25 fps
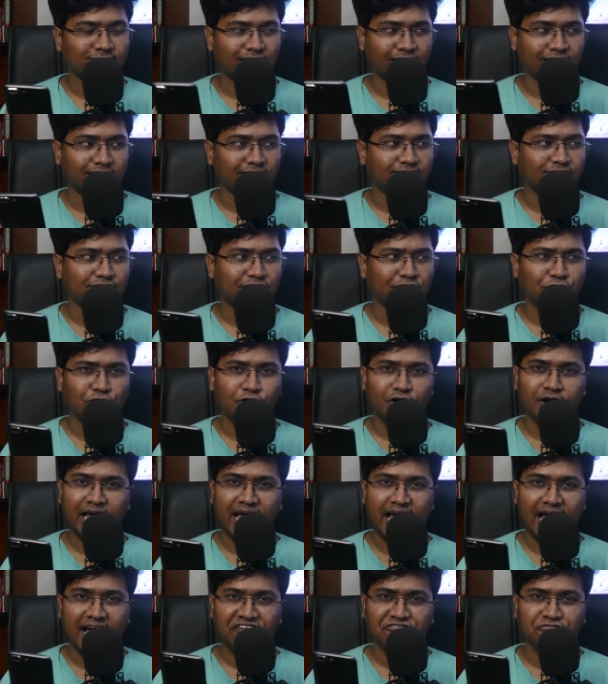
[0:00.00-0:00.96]
like did
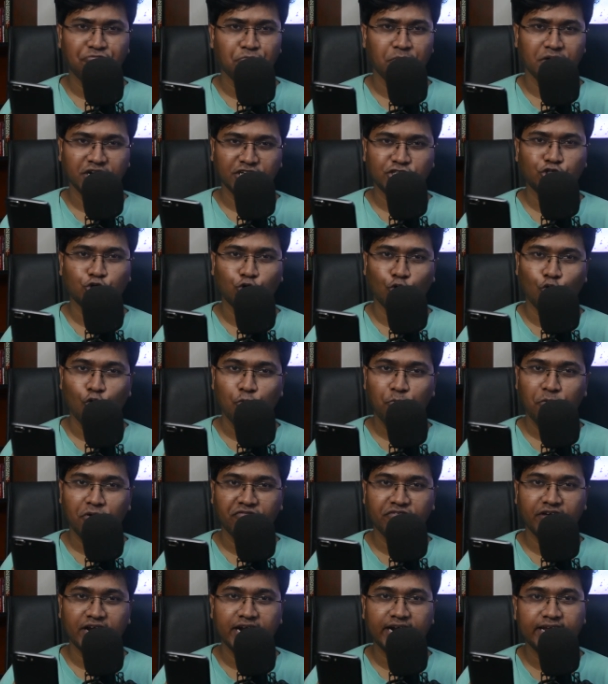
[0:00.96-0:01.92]
not have much
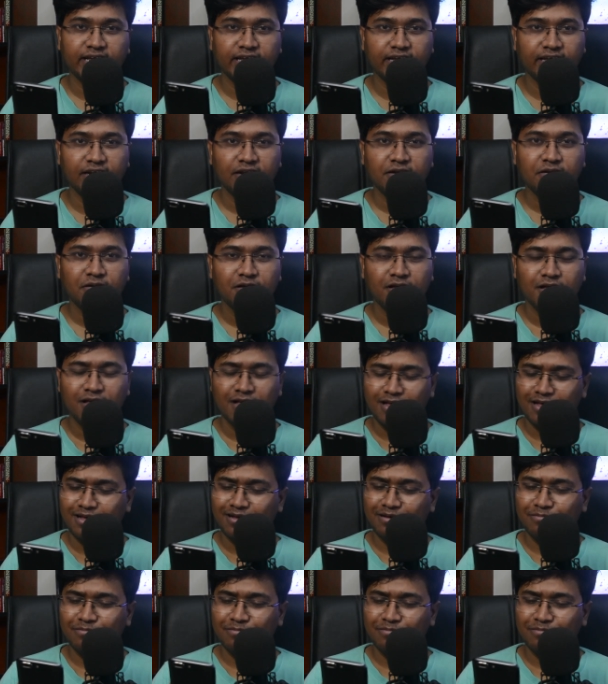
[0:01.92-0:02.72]
hope of getting in